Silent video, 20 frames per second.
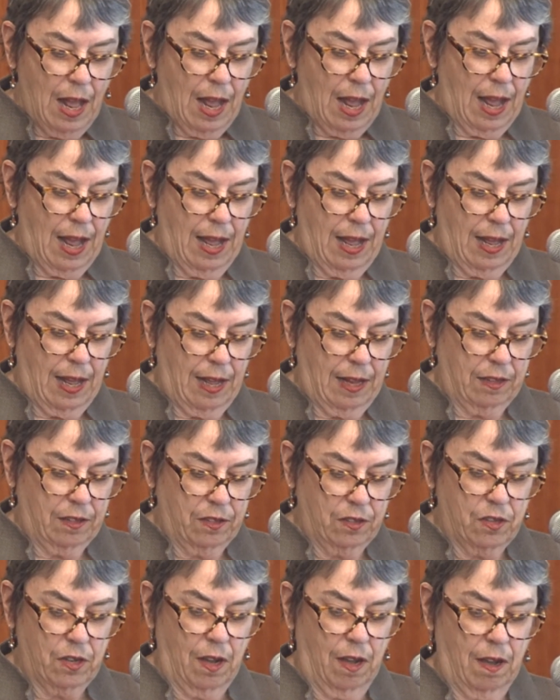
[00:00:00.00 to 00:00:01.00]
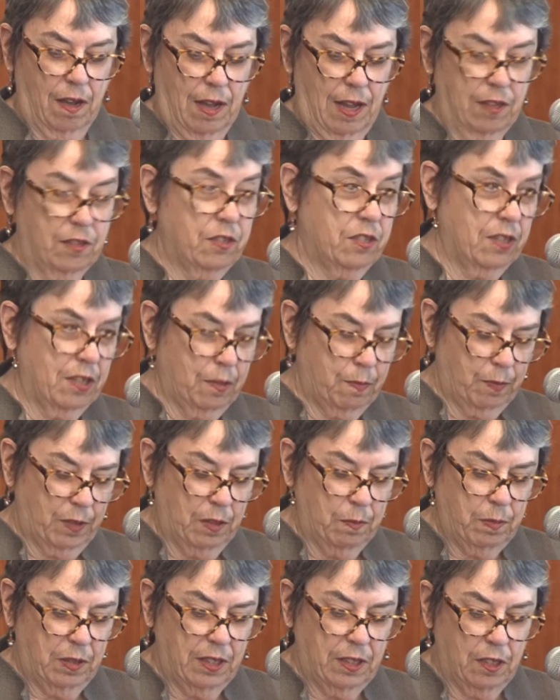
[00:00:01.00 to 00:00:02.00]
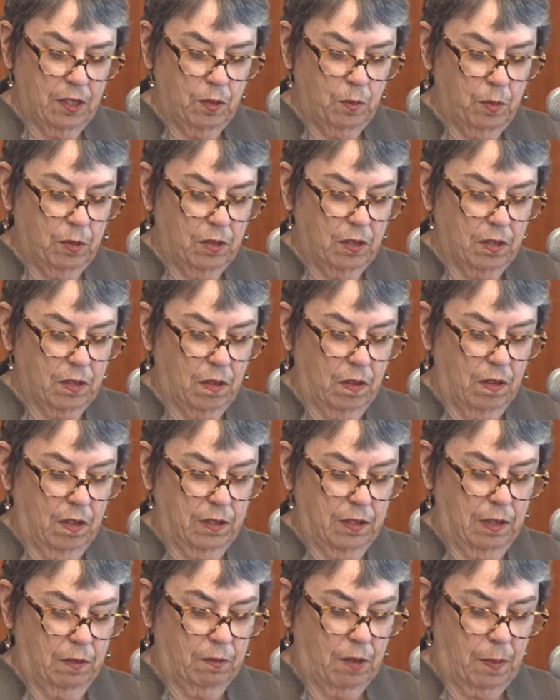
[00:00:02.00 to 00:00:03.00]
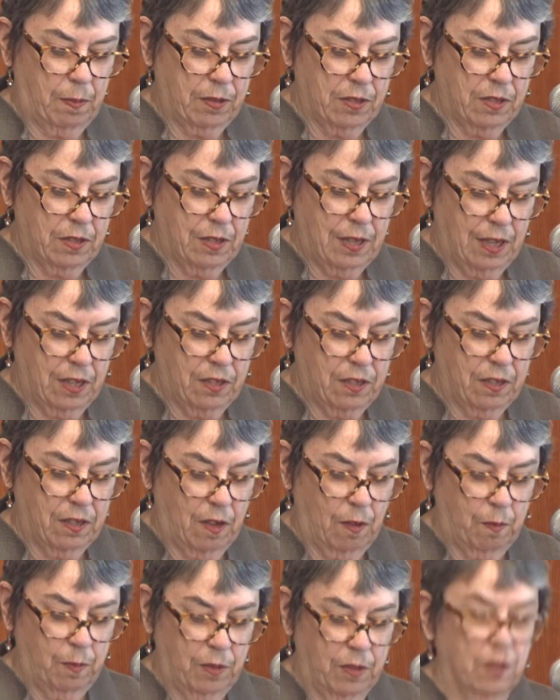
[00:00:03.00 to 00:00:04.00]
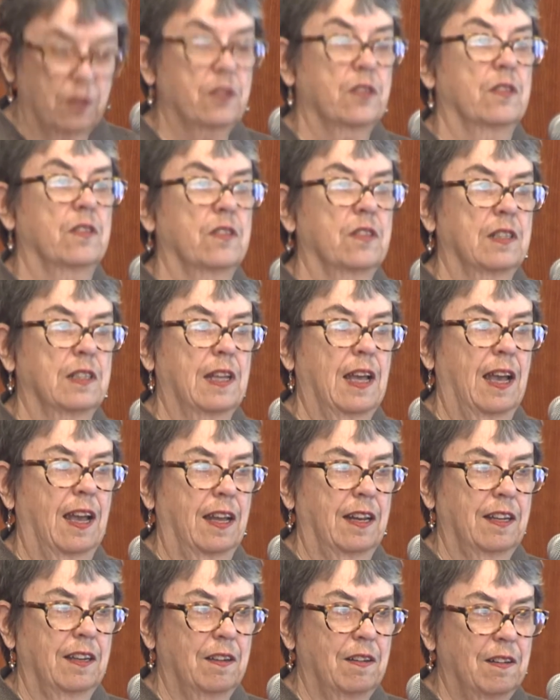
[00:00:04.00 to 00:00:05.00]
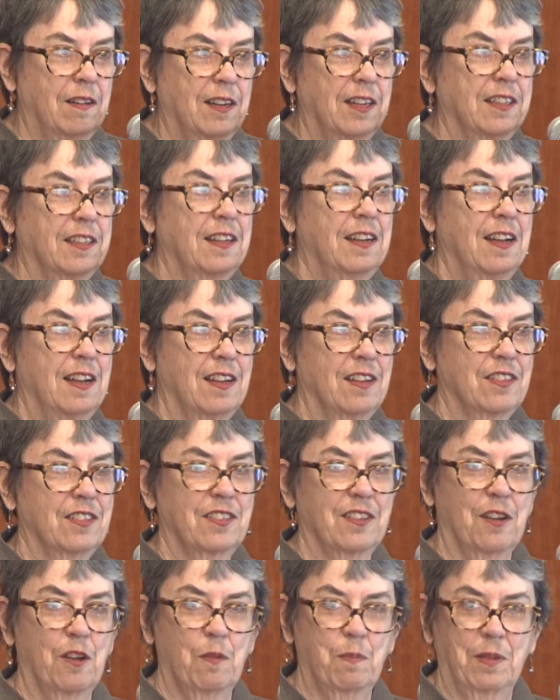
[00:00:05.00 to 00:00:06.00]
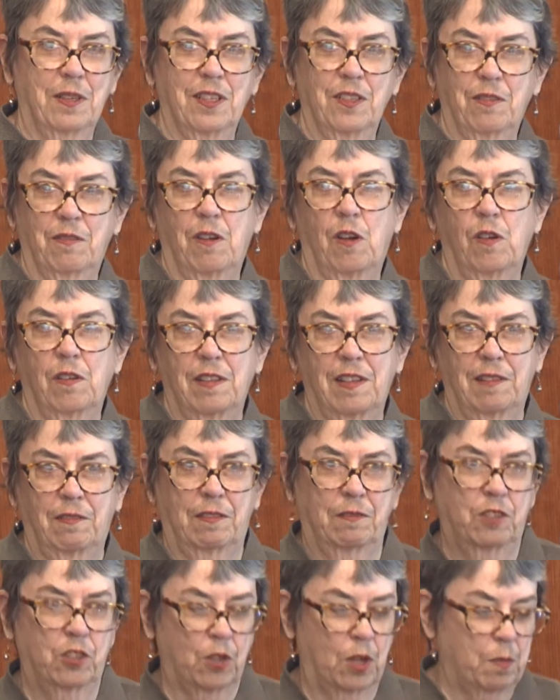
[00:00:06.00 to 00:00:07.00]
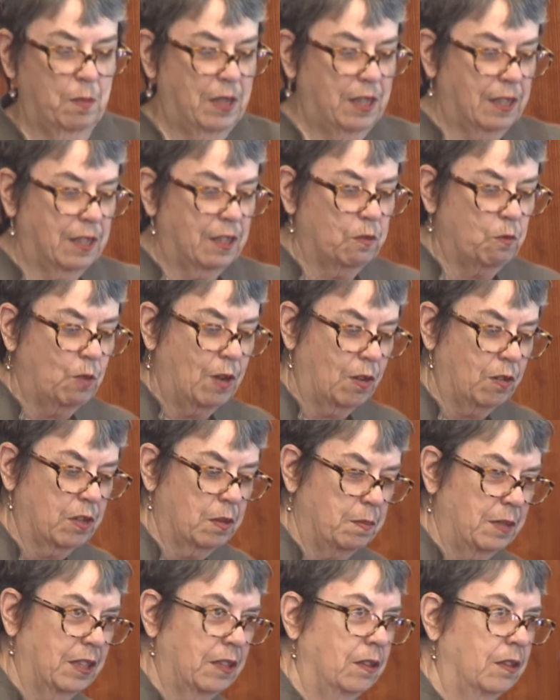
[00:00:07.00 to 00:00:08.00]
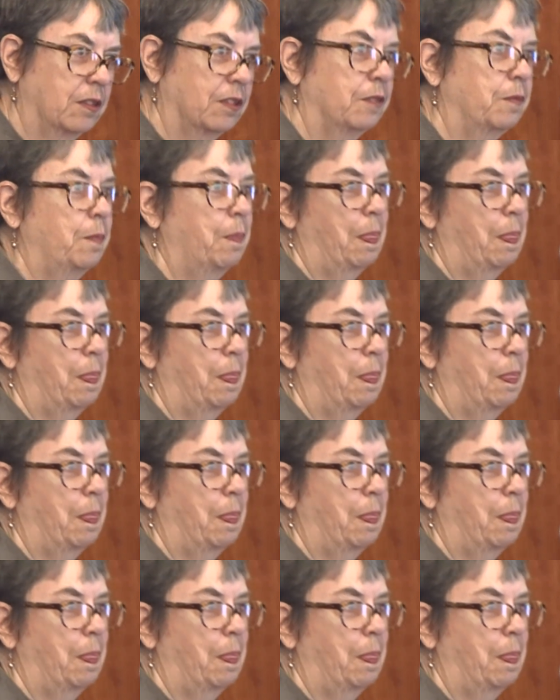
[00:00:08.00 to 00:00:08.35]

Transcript: and has just completed a book on the representation of Persians in Attic art. So please join me in welcoming her.